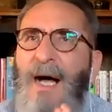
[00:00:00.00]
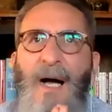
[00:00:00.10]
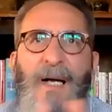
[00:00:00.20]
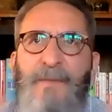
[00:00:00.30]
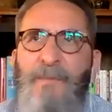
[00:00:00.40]

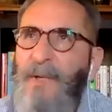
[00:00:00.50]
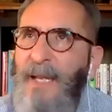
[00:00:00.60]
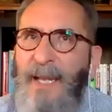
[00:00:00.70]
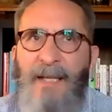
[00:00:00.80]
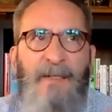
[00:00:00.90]

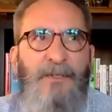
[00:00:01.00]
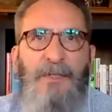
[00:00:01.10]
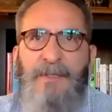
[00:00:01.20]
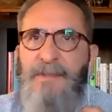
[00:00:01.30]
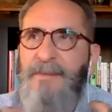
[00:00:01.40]
unplanned,
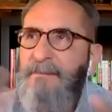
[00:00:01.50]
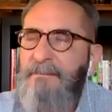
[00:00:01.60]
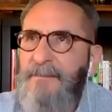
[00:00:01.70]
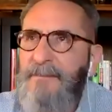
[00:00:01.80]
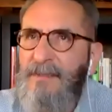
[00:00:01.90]
just,
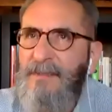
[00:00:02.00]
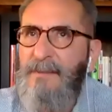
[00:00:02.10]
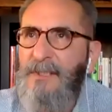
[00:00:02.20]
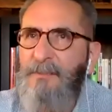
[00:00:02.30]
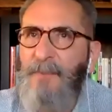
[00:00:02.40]
just
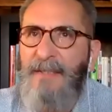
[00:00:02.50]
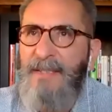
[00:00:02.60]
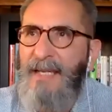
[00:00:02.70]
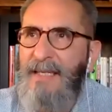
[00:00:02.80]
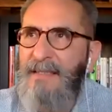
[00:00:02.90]

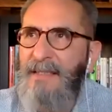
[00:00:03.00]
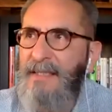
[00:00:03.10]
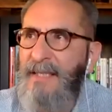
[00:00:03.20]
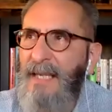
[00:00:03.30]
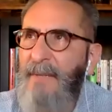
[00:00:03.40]
spontaneously
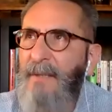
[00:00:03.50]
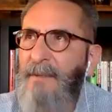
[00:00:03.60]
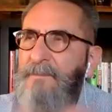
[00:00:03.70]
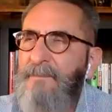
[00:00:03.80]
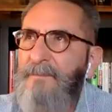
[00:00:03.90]
it came
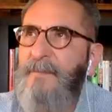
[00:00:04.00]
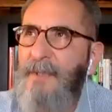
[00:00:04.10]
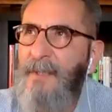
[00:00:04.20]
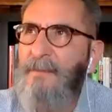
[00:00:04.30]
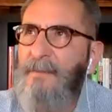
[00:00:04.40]
out,
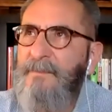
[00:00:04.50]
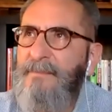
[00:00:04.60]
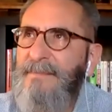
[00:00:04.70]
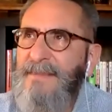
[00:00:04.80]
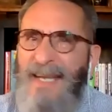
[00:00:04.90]
you know,
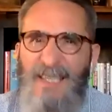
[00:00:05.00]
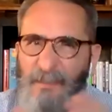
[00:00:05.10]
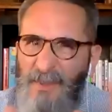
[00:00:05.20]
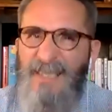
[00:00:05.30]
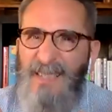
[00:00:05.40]
can you
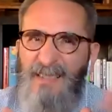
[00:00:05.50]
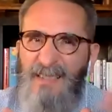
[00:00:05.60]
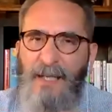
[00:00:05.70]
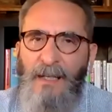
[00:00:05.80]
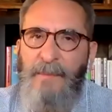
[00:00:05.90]
please just
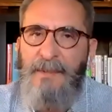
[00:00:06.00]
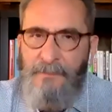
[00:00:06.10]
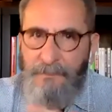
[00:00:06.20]
tell me